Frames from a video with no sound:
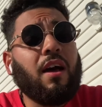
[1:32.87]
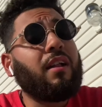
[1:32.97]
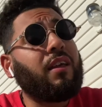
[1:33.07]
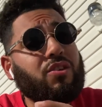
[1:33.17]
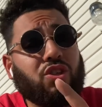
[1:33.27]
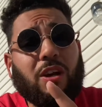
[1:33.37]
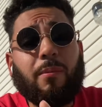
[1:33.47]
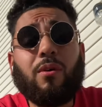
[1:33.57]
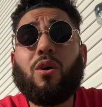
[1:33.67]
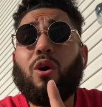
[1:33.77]
Ladies and
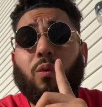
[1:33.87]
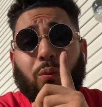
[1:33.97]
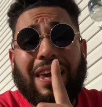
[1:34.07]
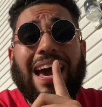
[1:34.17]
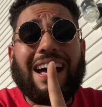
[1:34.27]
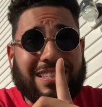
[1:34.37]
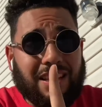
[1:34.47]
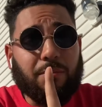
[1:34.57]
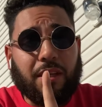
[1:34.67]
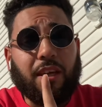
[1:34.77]
gentlemen, we got
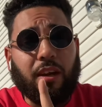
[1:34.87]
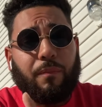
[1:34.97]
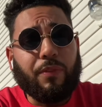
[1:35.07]
something here.